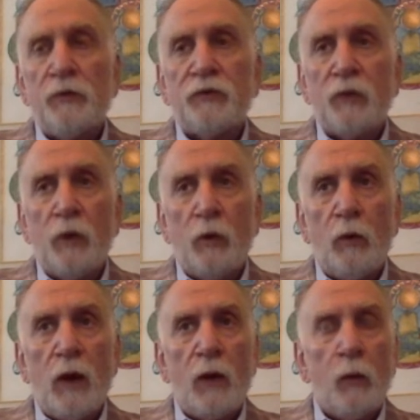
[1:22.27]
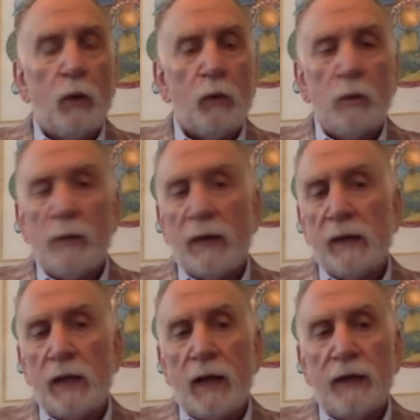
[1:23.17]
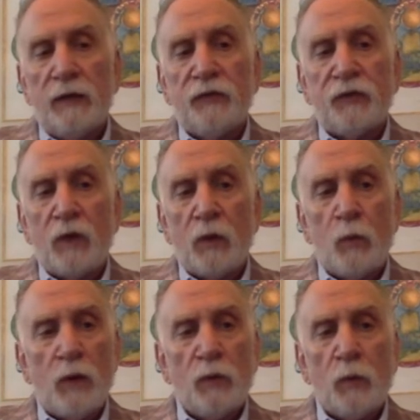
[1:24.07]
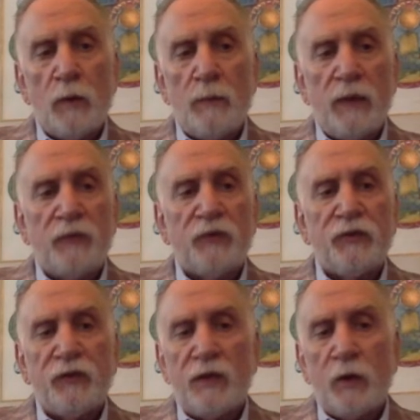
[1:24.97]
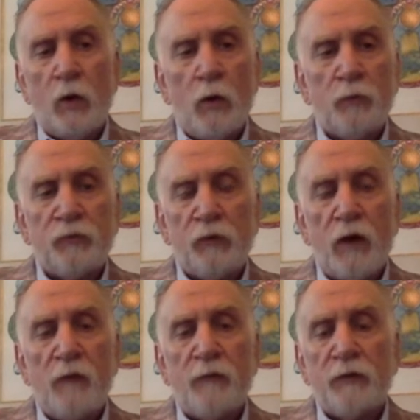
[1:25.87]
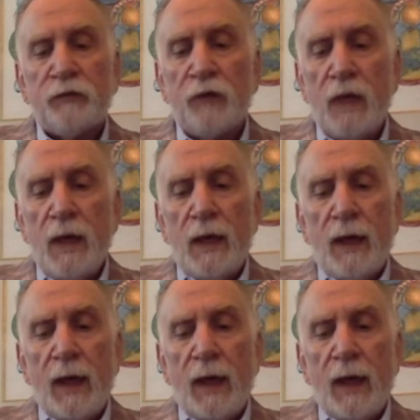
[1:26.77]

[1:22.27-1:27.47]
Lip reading: So I work with my clients on a one-on-one basis in their homes or office.